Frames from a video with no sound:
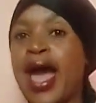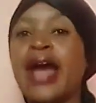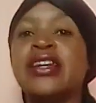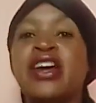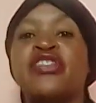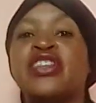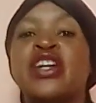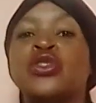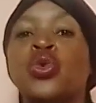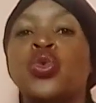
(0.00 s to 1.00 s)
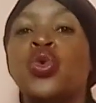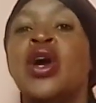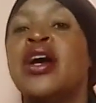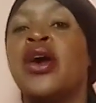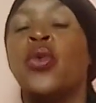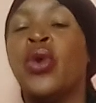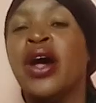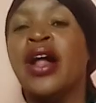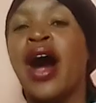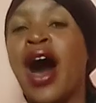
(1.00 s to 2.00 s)
And if they do,
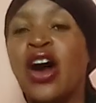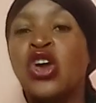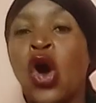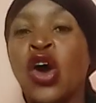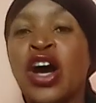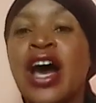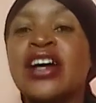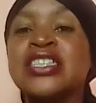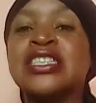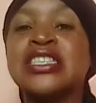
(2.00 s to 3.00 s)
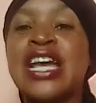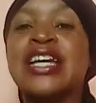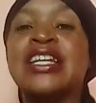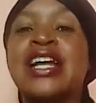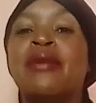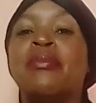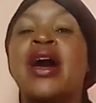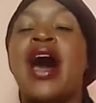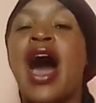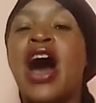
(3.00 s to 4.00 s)
well, how long has it taken them?
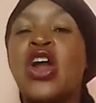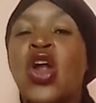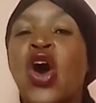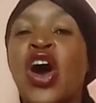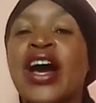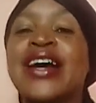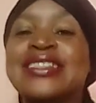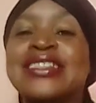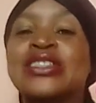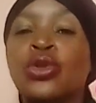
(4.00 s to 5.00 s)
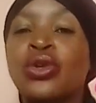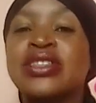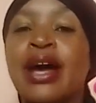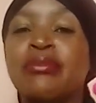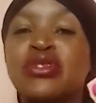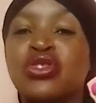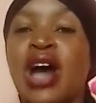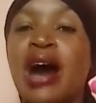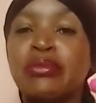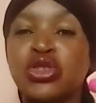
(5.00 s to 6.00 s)
How long has it took them to
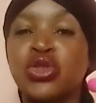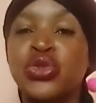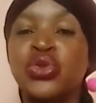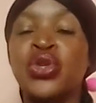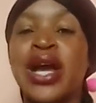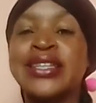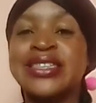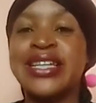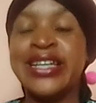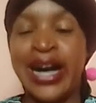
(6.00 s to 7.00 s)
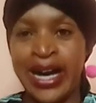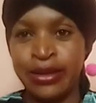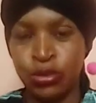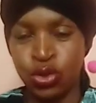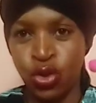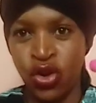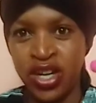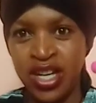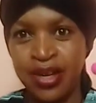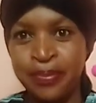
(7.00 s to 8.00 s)
come to you and say, I am
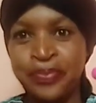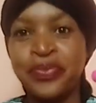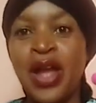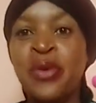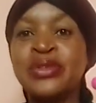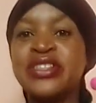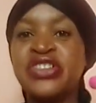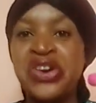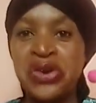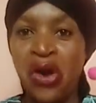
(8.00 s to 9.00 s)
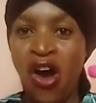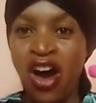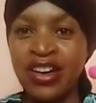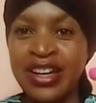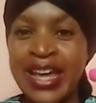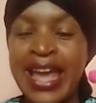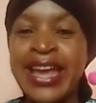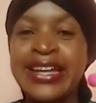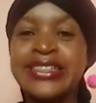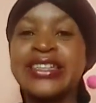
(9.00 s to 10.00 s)
sorry, I was in the wrong,
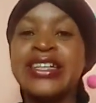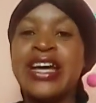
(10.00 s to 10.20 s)
and